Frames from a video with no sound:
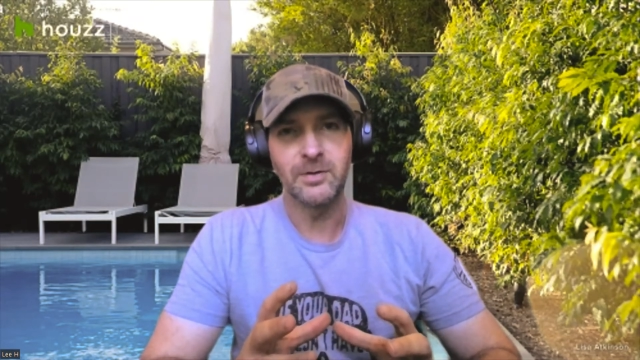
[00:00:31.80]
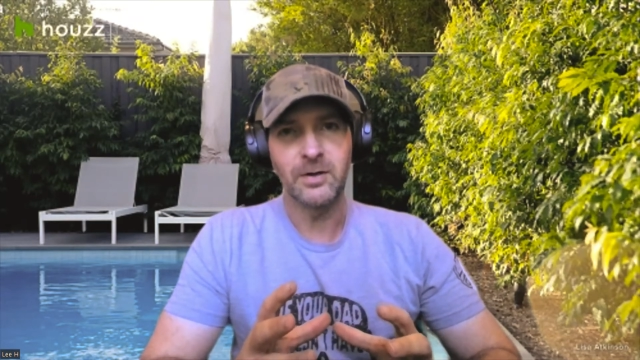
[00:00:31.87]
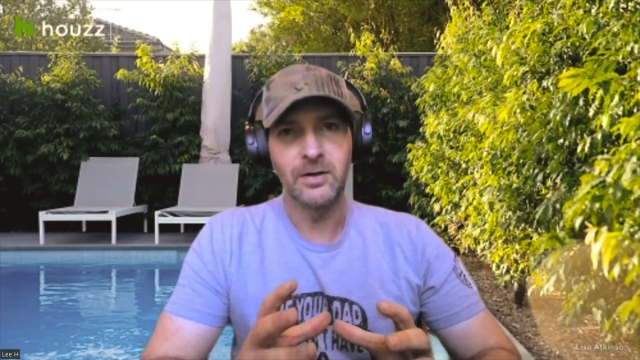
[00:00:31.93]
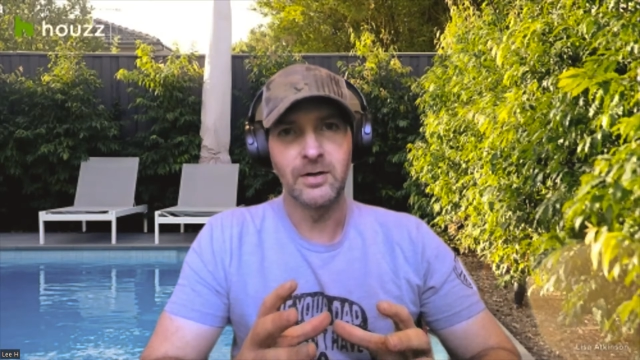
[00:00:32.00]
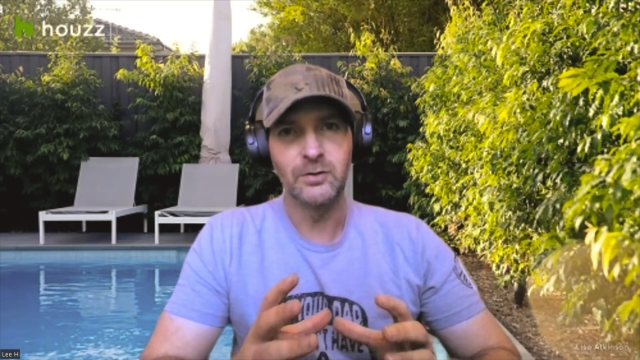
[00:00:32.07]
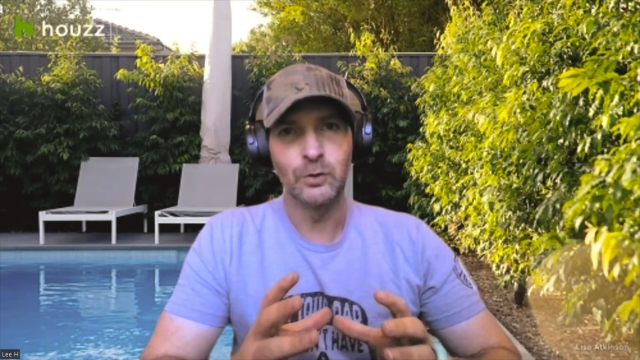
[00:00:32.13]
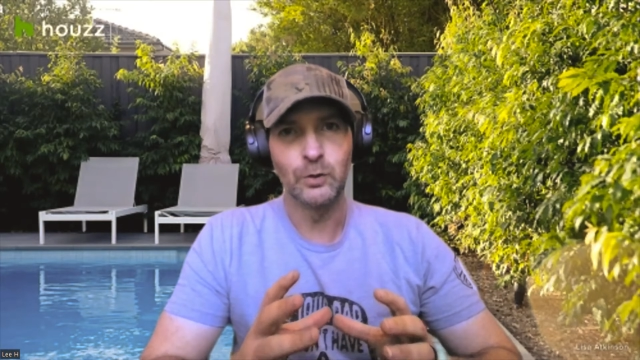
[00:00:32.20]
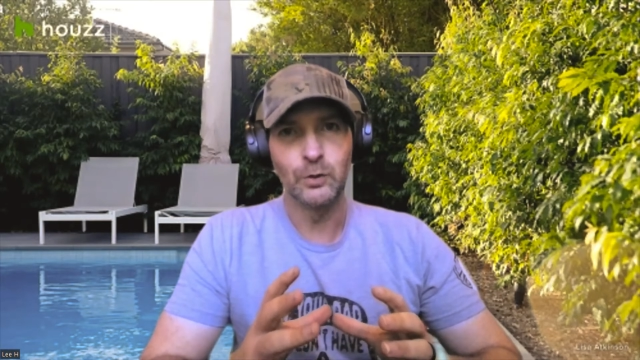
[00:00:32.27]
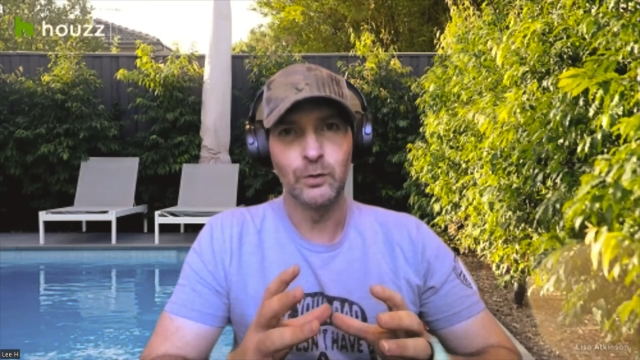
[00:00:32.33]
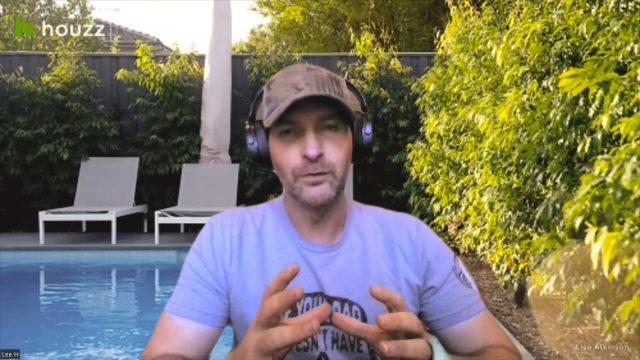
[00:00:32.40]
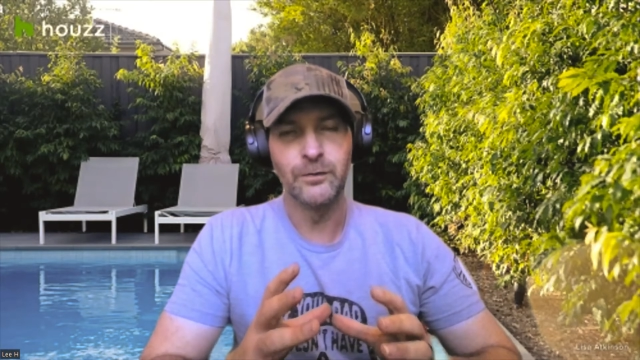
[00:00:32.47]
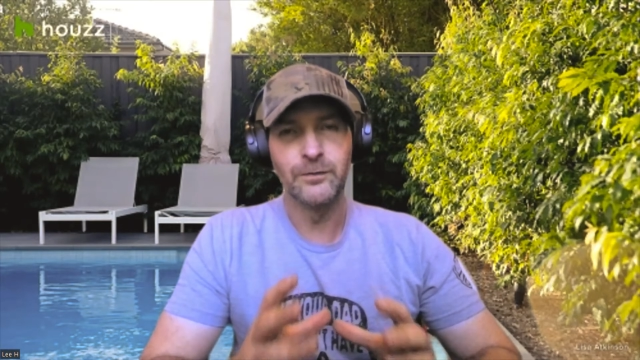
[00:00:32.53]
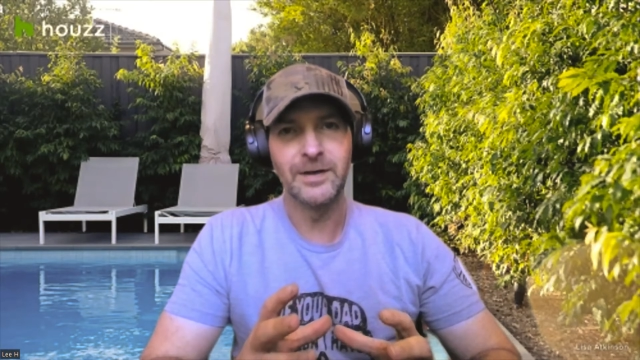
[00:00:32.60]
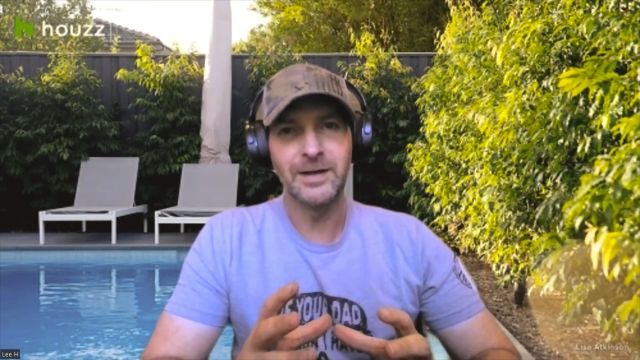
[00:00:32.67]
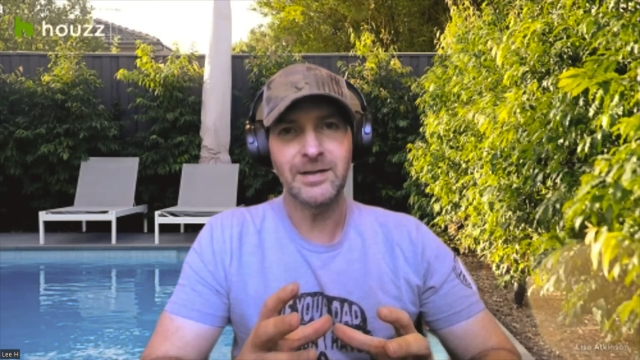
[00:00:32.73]
to
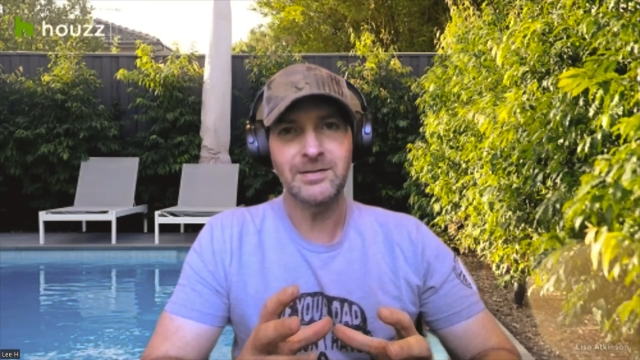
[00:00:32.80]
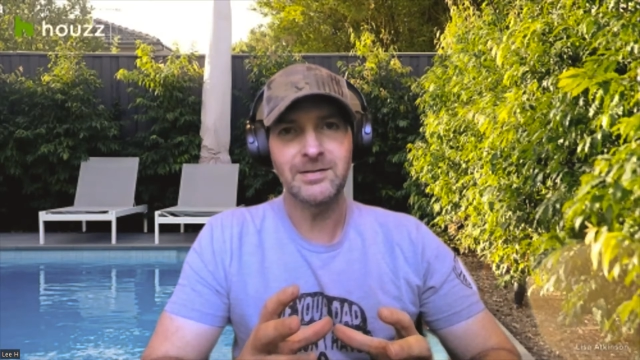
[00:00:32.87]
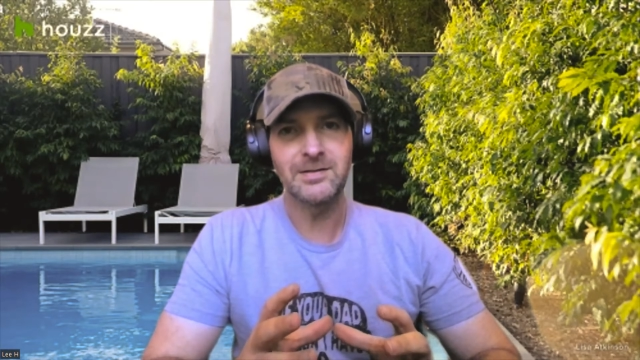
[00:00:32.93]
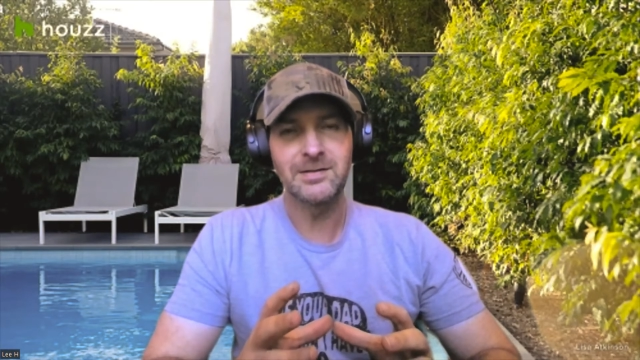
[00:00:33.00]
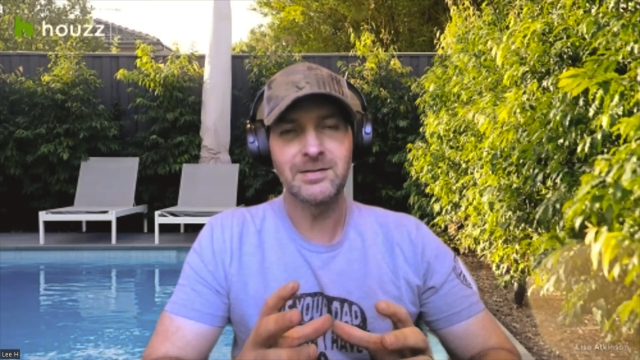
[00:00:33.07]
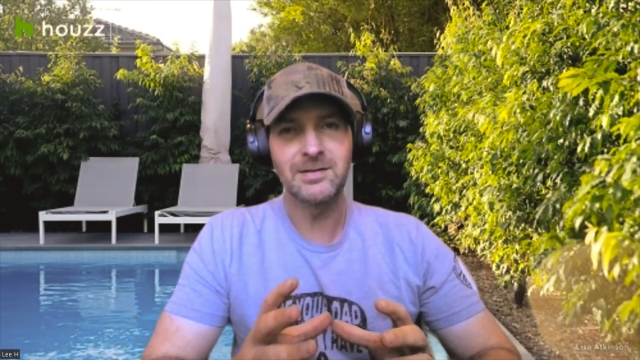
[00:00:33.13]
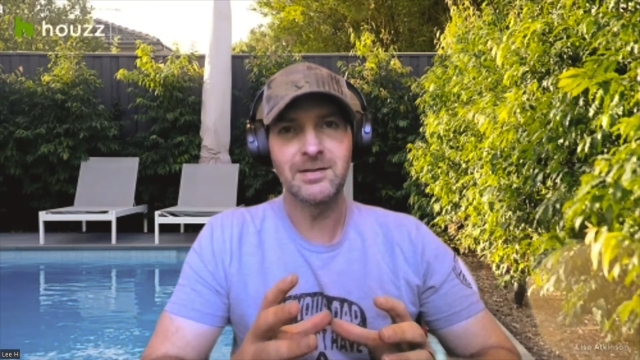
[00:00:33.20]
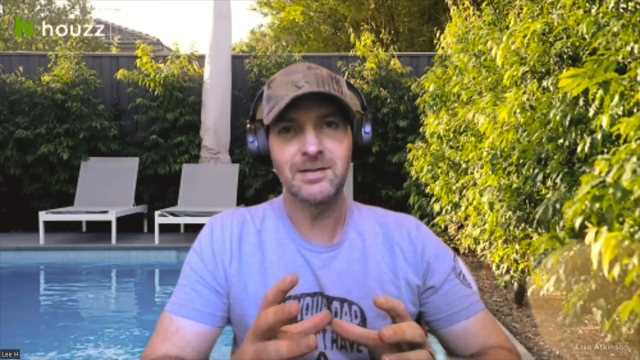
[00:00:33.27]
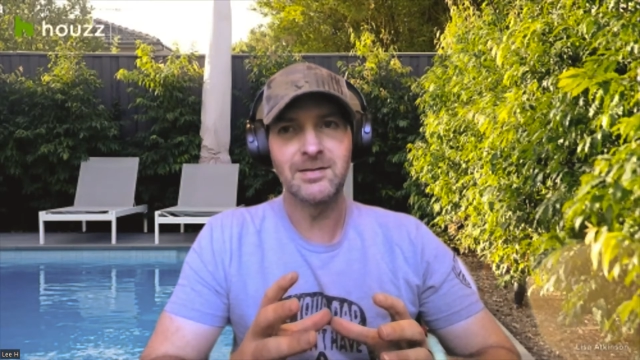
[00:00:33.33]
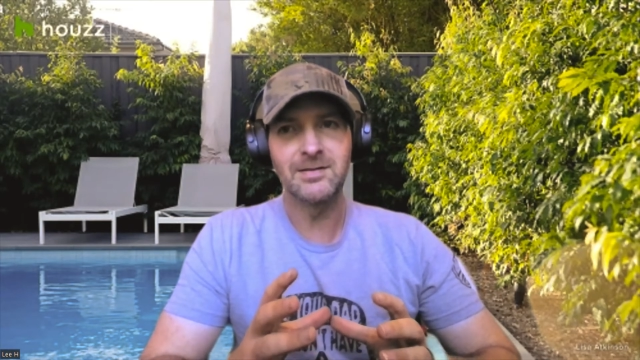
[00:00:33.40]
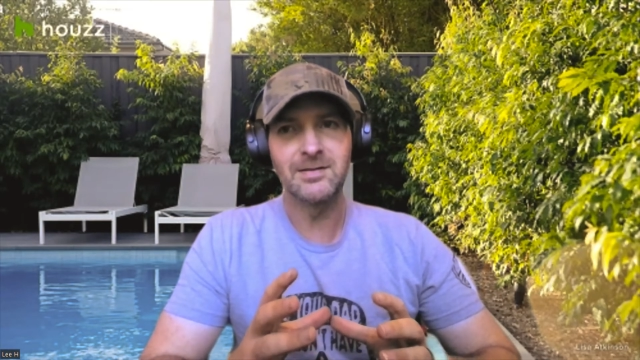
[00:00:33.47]
fix this